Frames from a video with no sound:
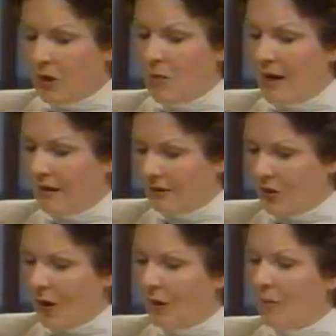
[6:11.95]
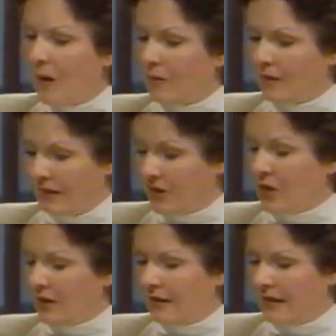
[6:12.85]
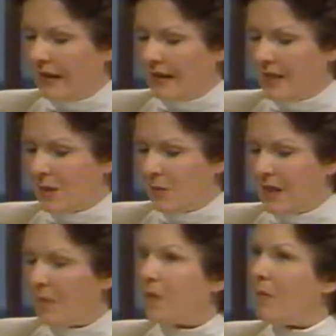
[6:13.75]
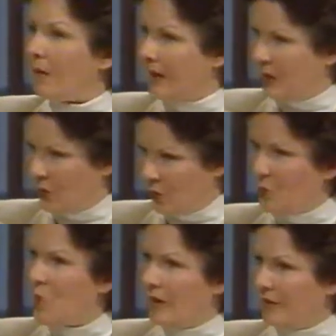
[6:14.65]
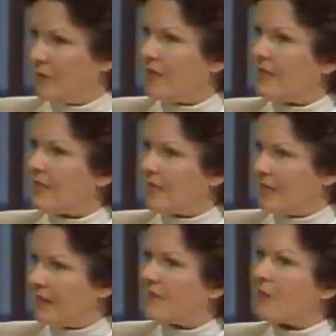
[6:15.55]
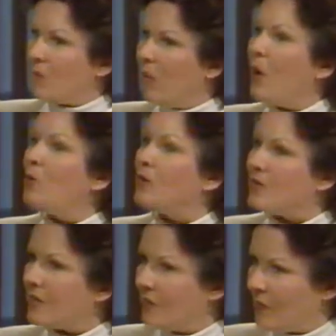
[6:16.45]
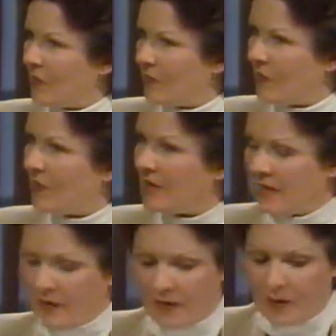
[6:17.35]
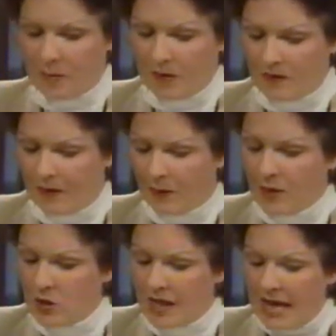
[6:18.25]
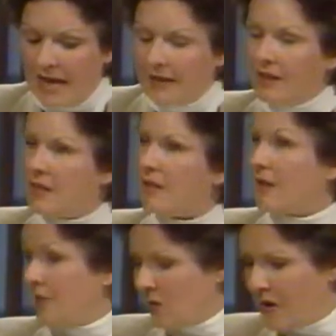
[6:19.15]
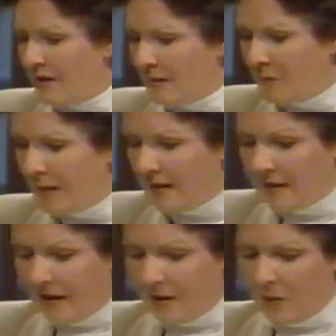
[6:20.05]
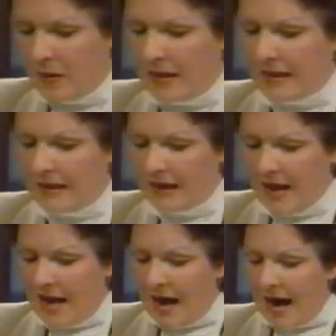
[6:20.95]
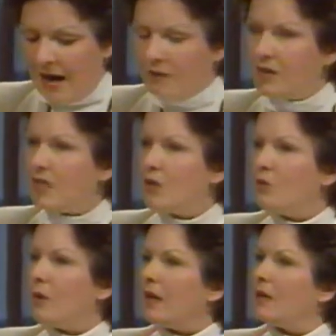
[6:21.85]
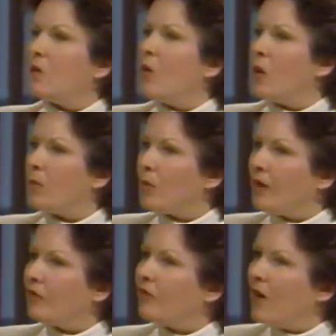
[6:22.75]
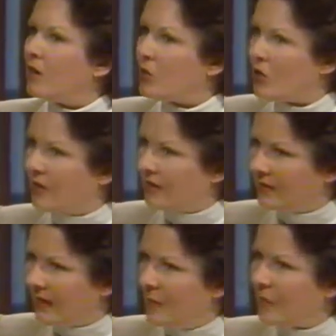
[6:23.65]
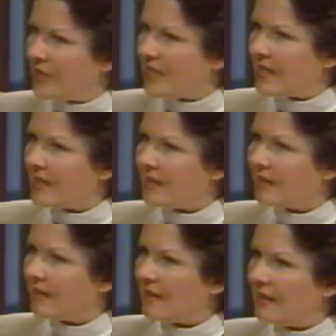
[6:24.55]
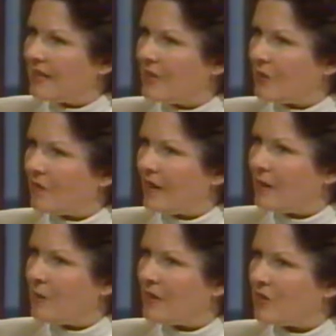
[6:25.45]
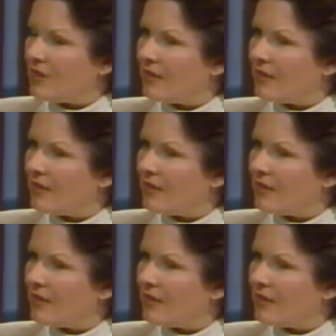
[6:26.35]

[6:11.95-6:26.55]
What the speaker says: go back and talk in some depth about each one of these 6 components of a physical therapy evaluation. Let's start at the beginning. How do you incorporate functional emphasis into your evaluation?